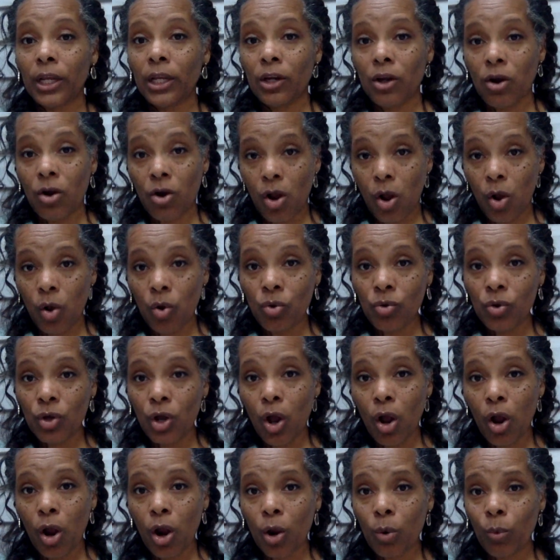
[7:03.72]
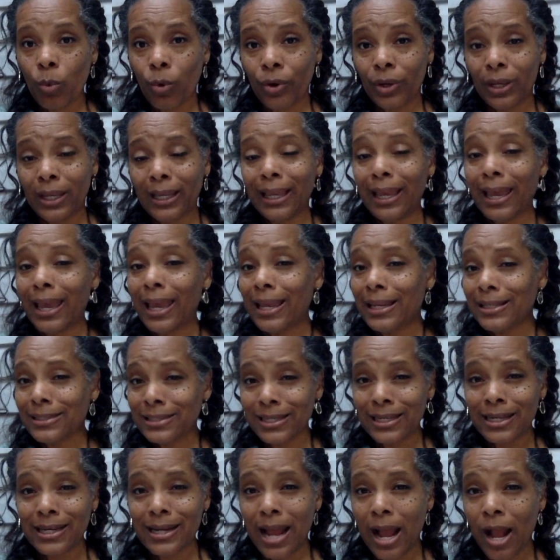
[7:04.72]
in her own car, working
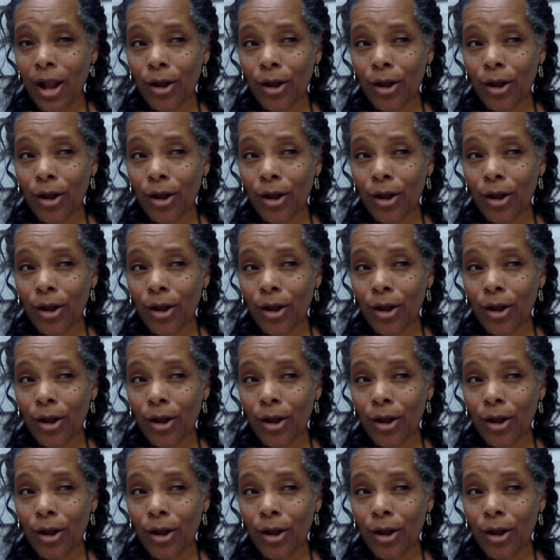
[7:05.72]
18